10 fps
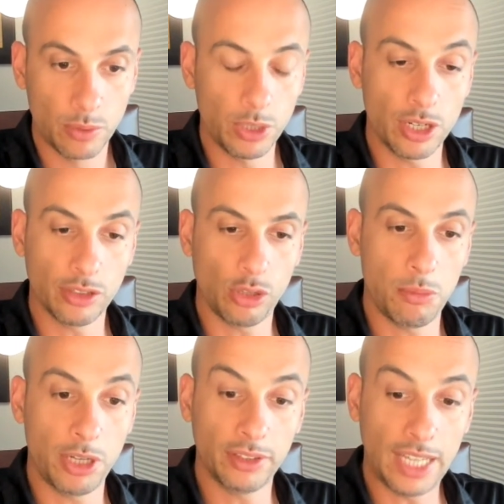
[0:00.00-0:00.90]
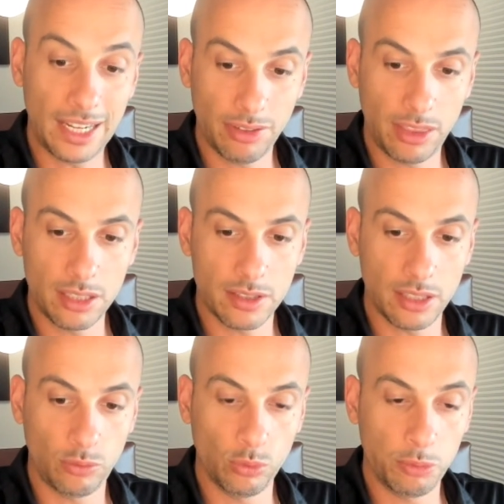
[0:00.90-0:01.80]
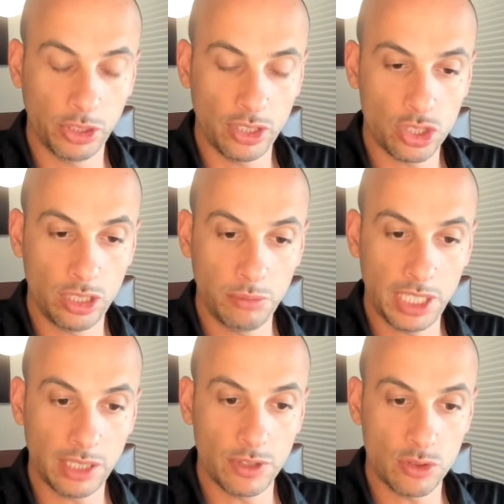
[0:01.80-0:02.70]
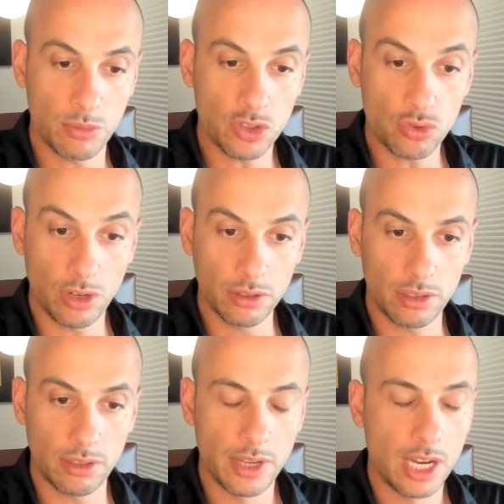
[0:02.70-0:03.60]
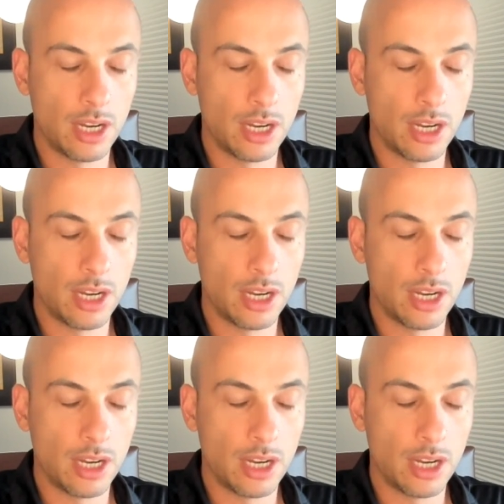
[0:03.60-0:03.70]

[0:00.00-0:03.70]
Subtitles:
We're going to talk about other things that would potentially make resume stronger,